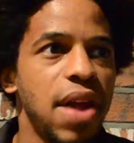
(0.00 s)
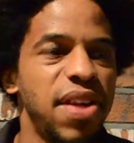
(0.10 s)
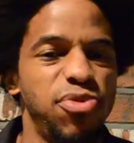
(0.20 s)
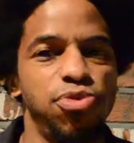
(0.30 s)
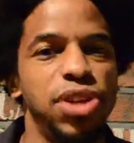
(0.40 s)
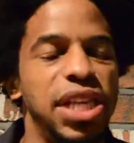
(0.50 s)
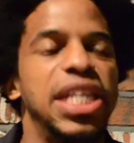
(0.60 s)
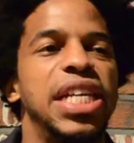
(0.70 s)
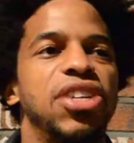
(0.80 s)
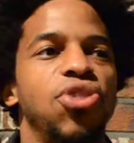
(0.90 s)
They really
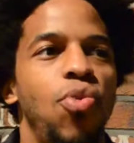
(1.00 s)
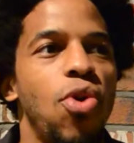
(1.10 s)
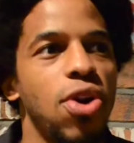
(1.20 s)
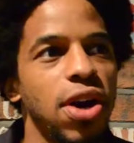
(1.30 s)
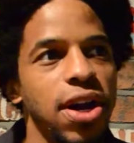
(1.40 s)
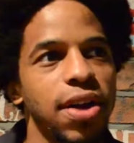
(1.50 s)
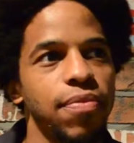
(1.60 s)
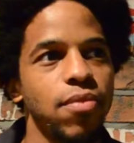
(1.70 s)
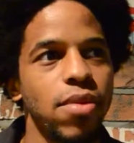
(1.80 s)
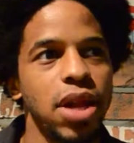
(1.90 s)
need it to work.
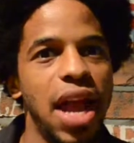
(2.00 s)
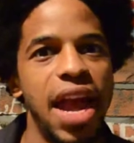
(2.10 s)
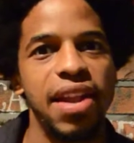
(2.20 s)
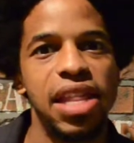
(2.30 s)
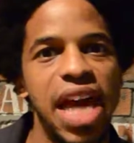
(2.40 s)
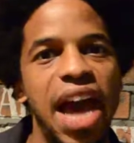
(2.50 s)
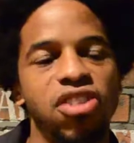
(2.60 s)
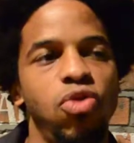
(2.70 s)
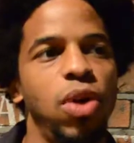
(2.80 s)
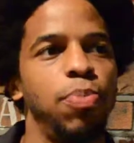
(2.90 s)
And
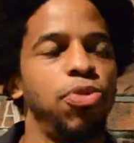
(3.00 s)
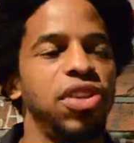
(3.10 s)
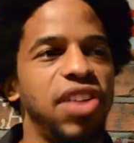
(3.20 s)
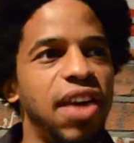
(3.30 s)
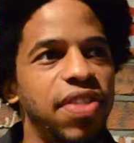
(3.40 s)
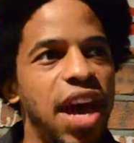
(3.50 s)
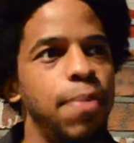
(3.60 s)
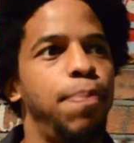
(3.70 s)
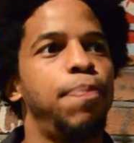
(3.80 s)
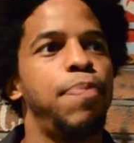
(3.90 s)
that's what brings out
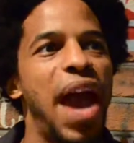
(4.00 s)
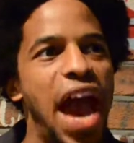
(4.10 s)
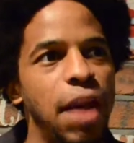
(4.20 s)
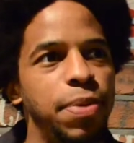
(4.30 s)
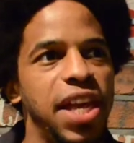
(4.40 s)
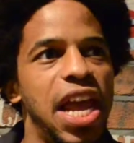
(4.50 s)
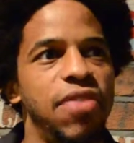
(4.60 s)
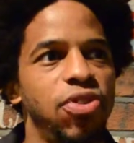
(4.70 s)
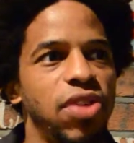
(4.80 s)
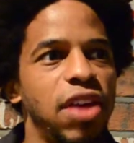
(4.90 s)
that bad
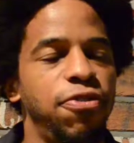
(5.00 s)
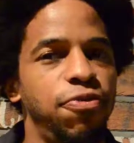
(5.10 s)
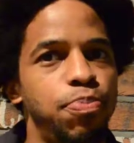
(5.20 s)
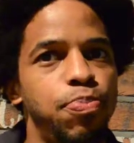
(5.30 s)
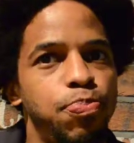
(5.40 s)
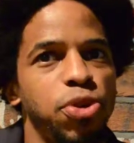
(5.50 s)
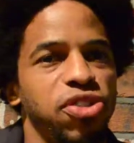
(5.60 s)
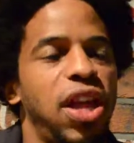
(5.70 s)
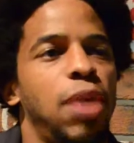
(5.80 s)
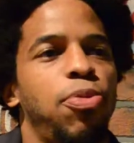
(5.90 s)
behavior that puts a
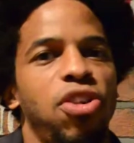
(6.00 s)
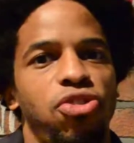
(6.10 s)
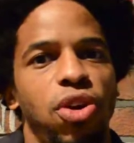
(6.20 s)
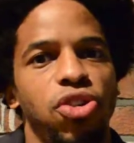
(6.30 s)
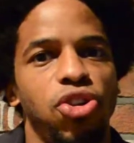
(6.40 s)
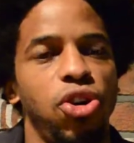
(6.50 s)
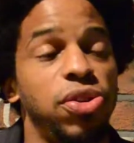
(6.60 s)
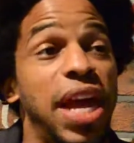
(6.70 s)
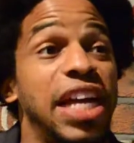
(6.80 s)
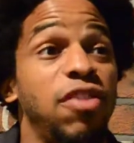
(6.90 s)
lot of pressure on the girl,
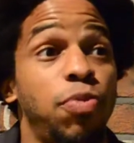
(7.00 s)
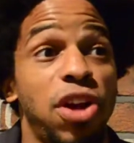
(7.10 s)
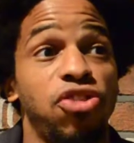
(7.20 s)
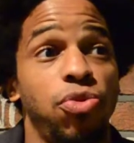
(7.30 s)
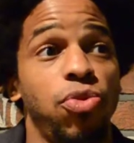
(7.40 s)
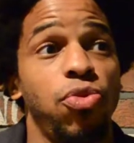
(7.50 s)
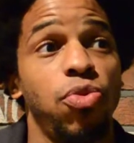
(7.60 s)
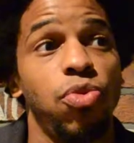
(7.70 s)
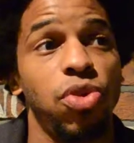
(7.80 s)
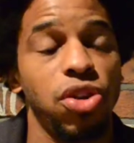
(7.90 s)
negative pressure
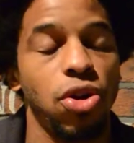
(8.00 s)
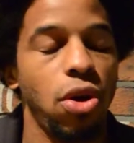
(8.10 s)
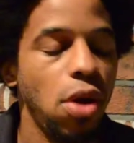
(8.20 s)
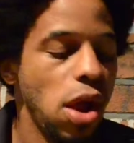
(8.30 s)
with the girl.